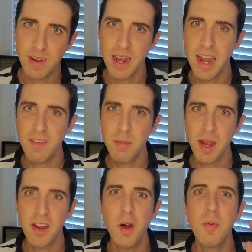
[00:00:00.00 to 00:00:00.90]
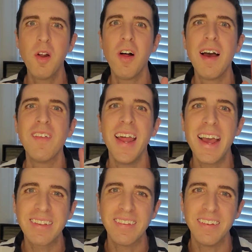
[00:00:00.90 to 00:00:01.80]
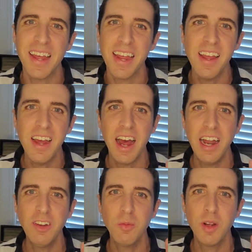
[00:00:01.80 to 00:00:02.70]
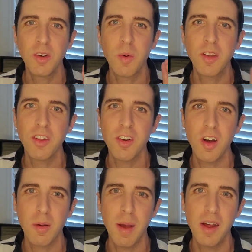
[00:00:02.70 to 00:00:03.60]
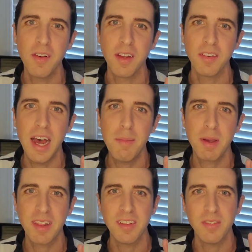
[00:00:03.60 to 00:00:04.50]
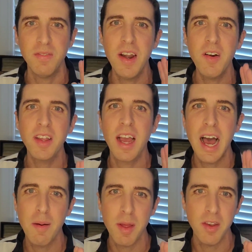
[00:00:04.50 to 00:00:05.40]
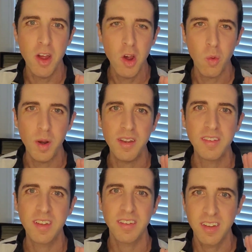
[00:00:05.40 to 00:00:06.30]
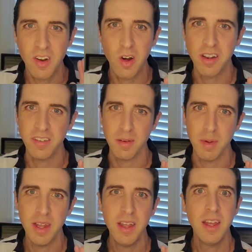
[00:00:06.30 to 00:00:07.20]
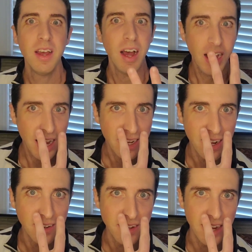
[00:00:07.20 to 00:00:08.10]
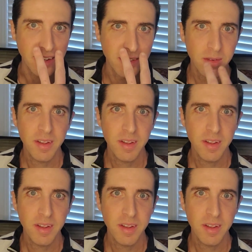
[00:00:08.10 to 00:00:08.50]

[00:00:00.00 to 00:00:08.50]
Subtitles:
Hey everybody, I hope you all have an excellent day. I just wanted to quickly talk about a topic that's very common when discussing autism: eye contact.